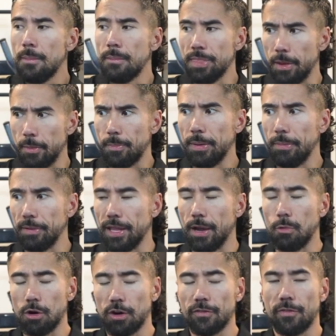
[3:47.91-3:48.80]
the people
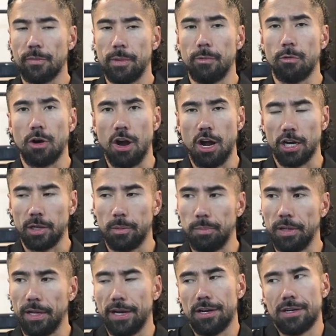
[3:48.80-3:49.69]
that worked for me were hockey
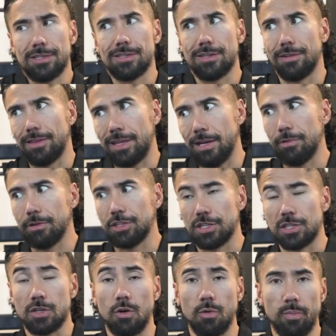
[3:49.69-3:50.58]
players, so they would
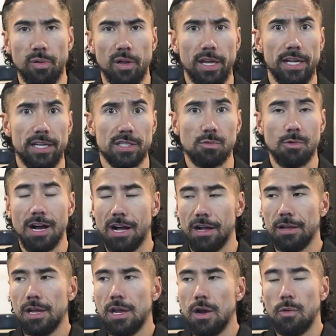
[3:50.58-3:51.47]
just go play as
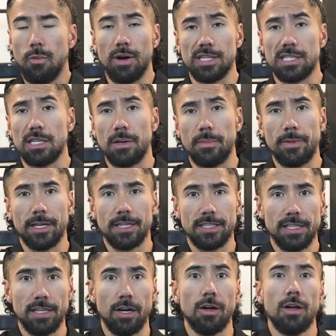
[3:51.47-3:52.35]
well, wasn't a big
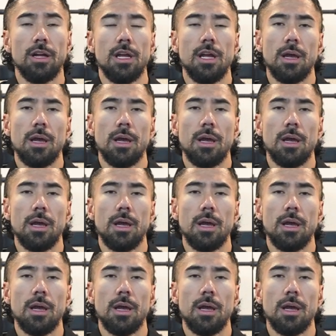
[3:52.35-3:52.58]
deal.